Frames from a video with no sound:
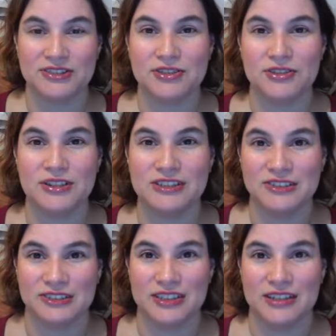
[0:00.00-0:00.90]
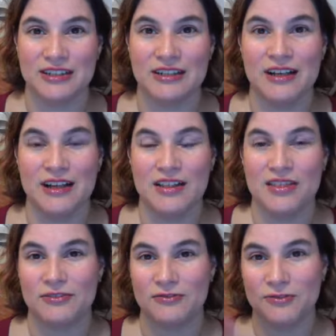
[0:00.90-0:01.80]
so you can see
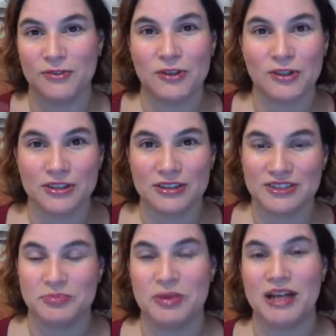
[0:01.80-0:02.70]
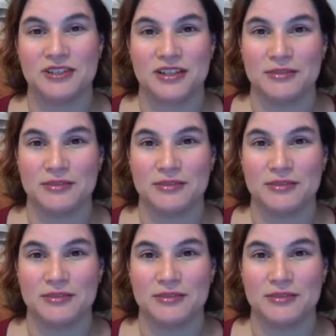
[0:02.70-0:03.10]
the full spectrum.